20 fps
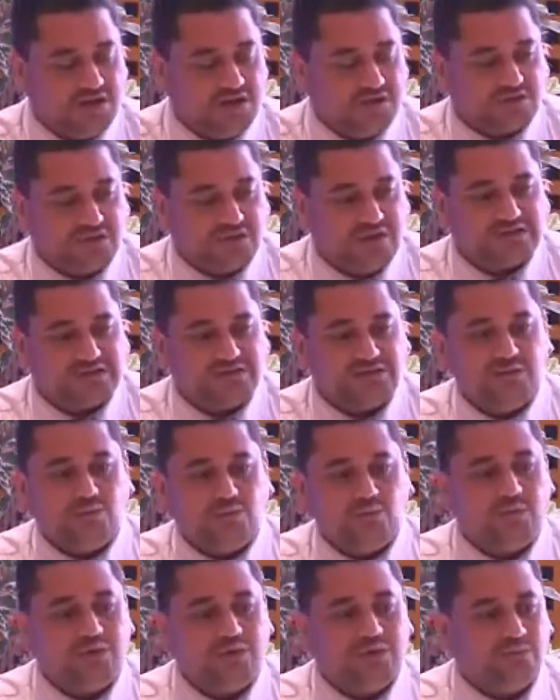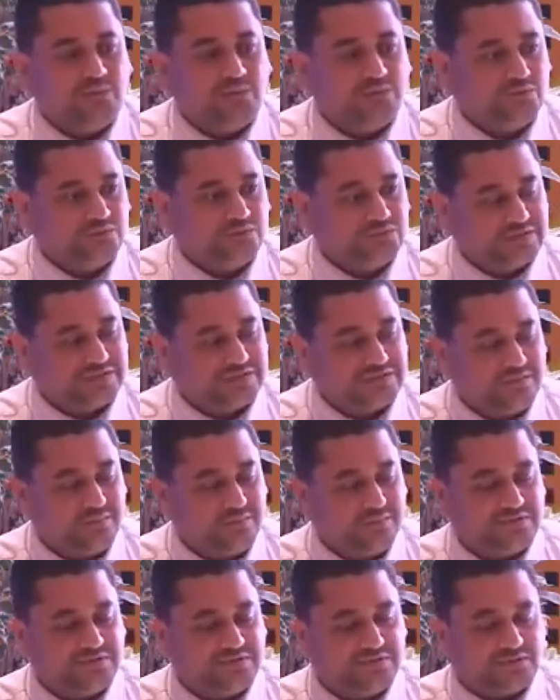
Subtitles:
So actually, when we do the sum